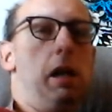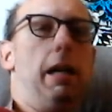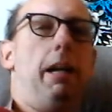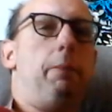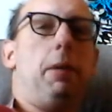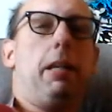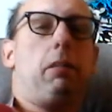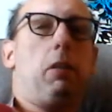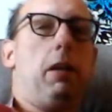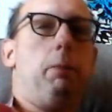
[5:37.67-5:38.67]
I might
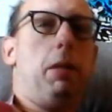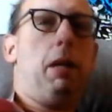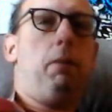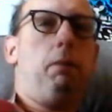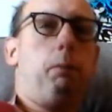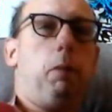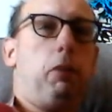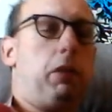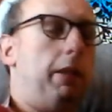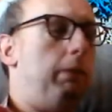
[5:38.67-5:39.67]
try them out,
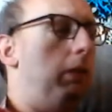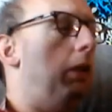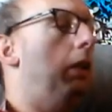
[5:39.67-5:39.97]
both of them.